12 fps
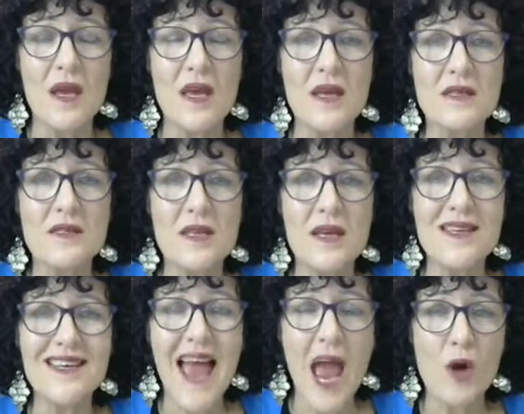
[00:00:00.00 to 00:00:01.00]
it it
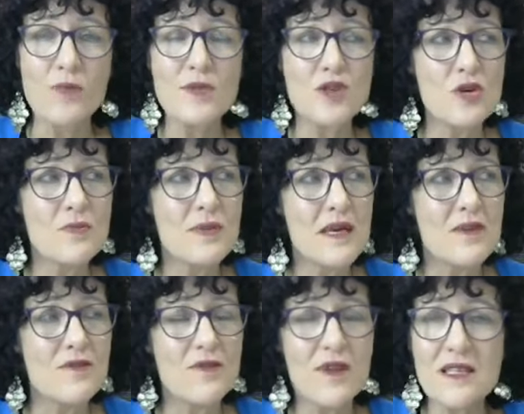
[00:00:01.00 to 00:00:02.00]
helps you be
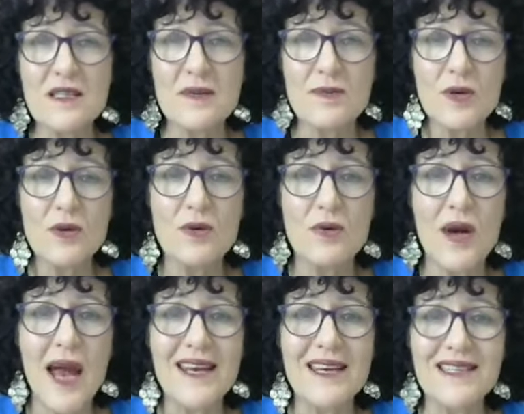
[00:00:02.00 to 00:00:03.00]
flexible
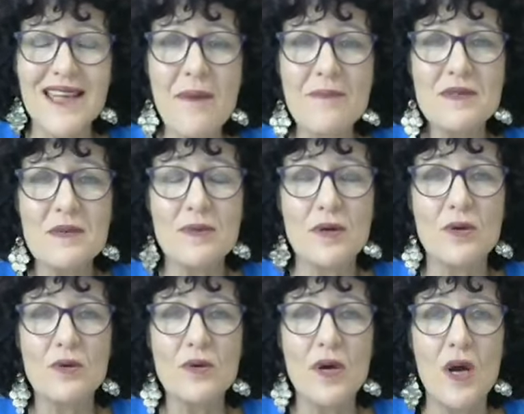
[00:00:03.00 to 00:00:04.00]
and
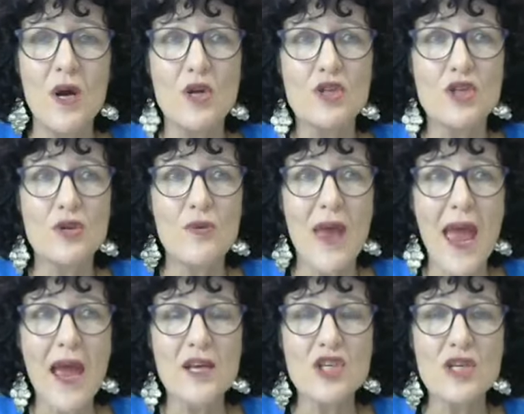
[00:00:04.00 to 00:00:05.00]
adaptable to
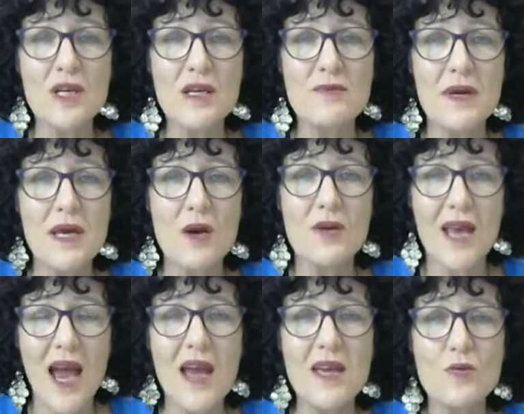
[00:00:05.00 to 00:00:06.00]
actually be
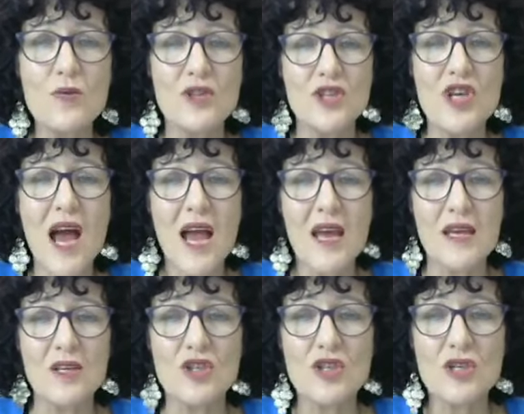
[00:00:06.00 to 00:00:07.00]
okay with
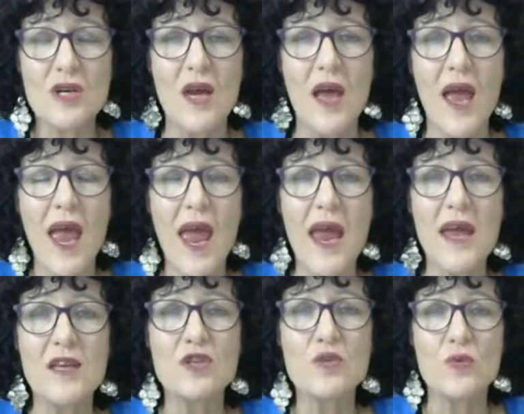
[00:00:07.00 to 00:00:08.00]
change
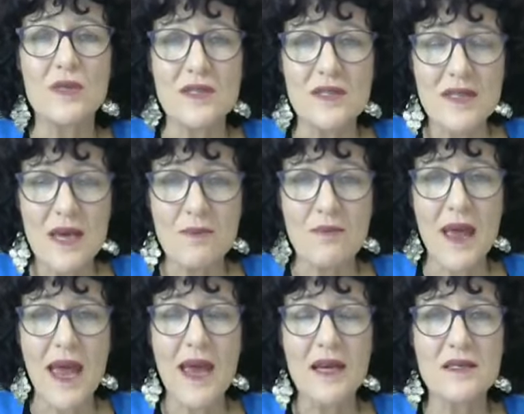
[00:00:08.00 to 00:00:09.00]
and with
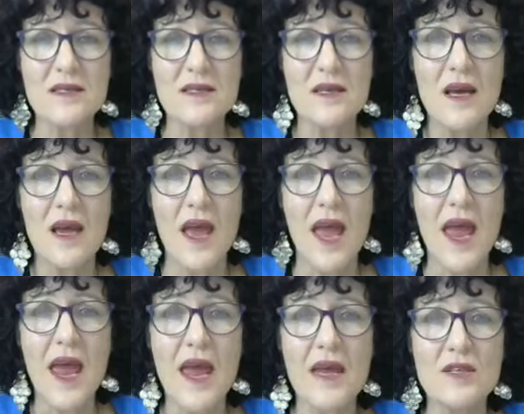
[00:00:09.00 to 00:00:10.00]
setbacks
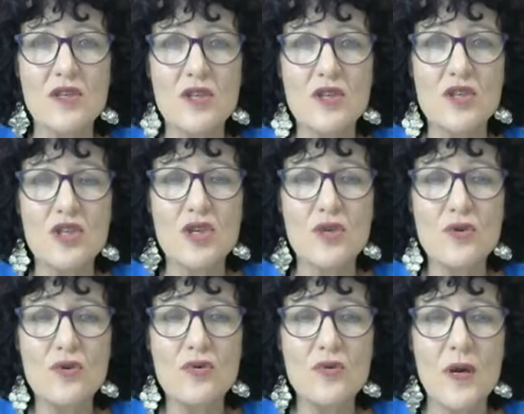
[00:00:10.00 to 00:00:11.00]
and
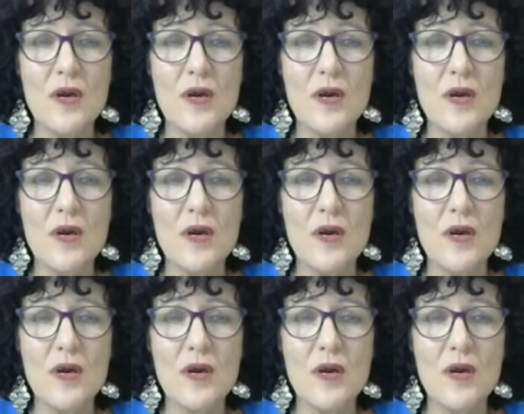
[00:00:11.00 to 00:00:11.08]
to